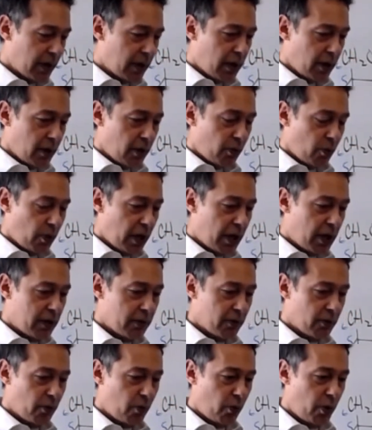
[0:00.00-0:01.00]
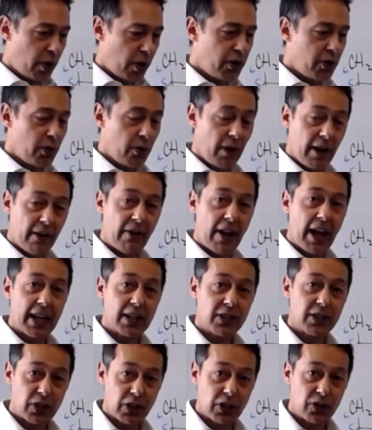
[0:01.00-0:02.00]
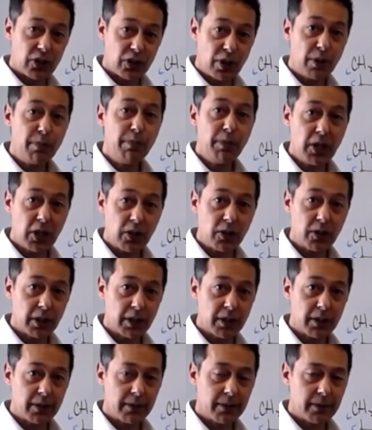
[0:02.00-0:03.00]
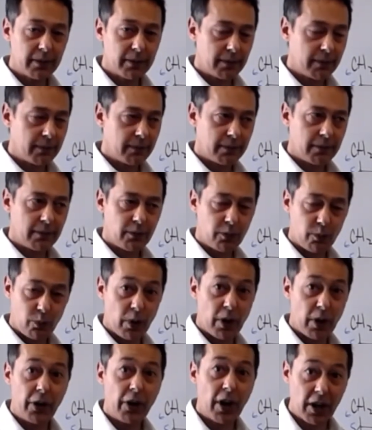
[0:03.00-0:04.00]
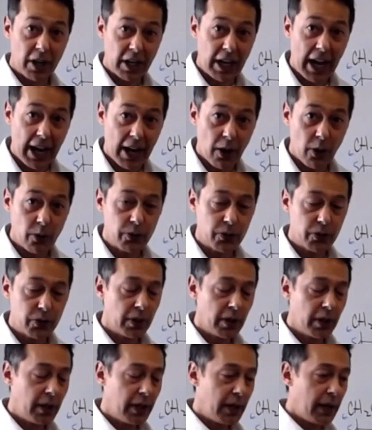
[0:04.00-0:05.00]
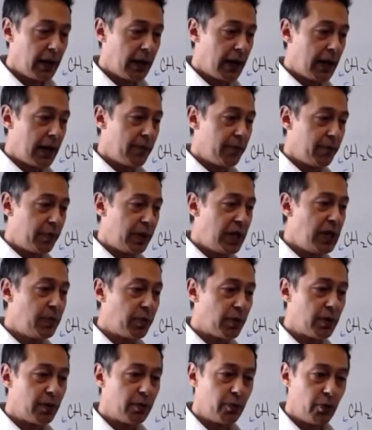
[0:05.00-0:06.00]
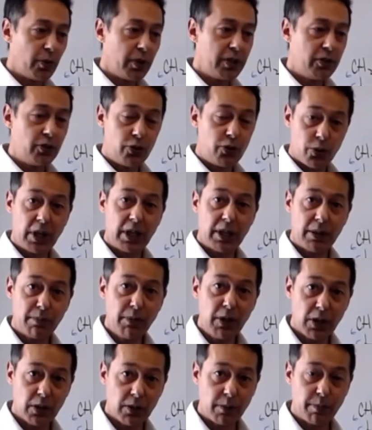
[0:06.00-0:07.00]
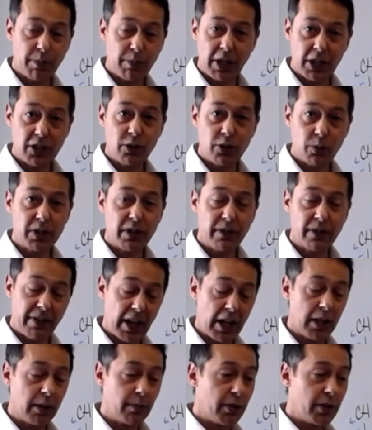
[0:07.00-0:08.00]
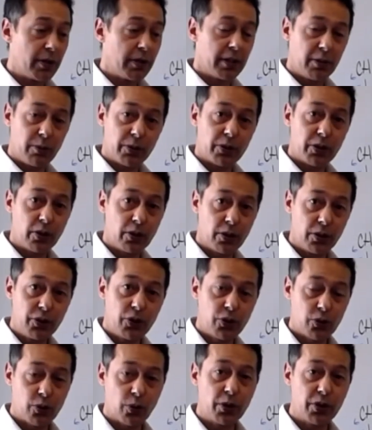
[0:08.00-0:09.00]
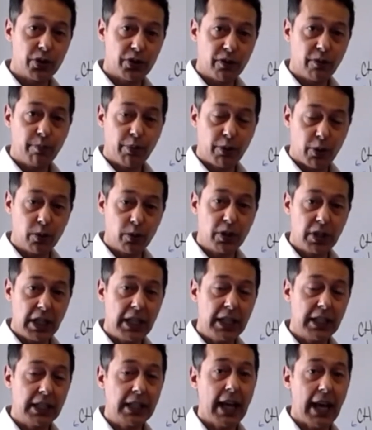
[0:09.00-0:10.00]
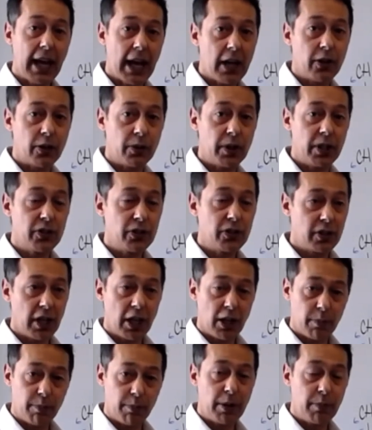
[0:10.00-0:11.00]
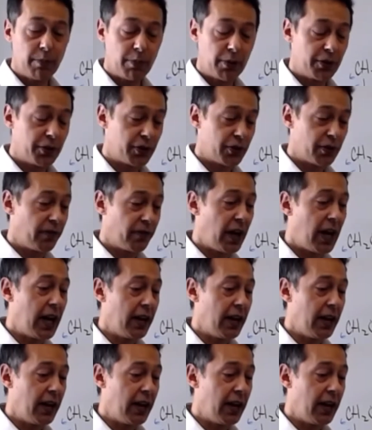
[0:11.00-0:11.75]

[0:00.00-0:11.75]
well, where you have access to milk, where there are cows, people would drink milk because it was available and it was a good source of protein and calories to help people survive.